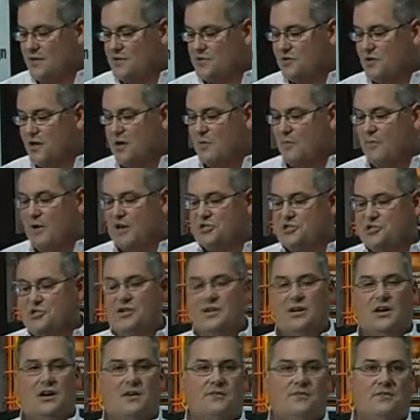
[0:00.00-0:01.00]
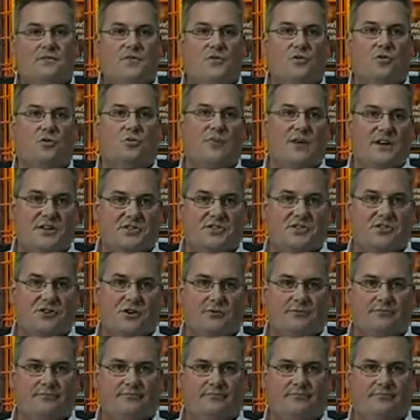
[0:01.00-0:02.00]
to the combustion of the fuel
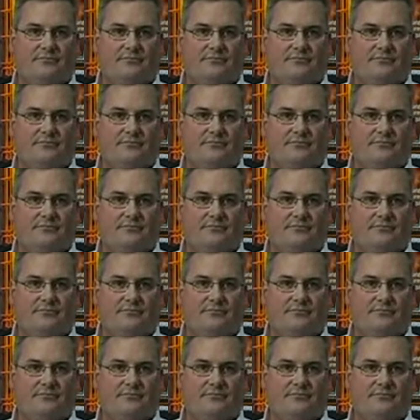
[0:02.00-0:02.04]
mixture.